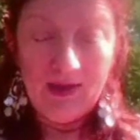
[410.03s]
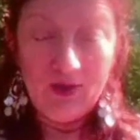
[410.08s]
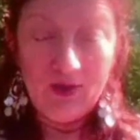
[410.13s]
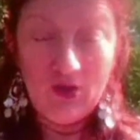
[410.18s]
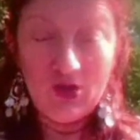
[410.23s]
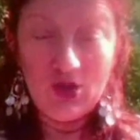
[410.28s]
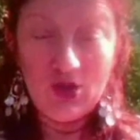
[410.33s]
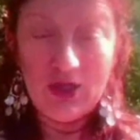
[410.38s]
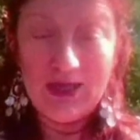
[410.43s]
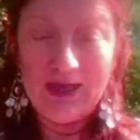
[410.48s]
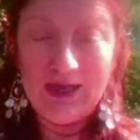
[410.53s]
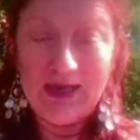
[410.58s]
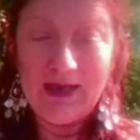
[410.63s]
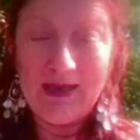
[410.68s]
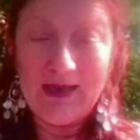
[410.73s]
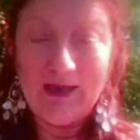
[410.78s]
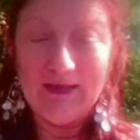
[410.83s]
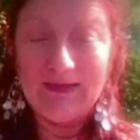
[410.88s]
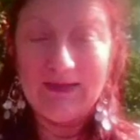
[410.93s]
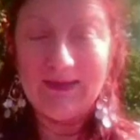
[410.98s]
She
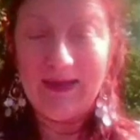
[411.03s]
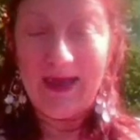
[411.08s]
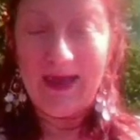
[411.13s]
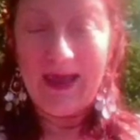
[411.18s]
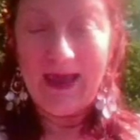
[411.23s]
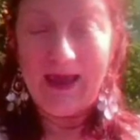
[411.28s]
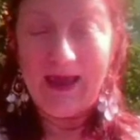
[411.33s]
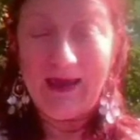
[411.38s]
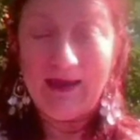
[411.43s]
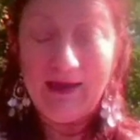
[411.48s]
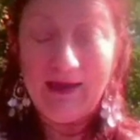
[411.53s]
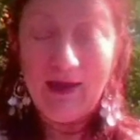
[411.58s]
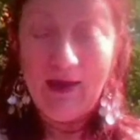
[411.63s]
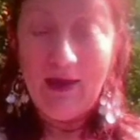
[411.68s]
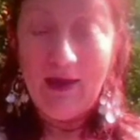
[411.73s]
is a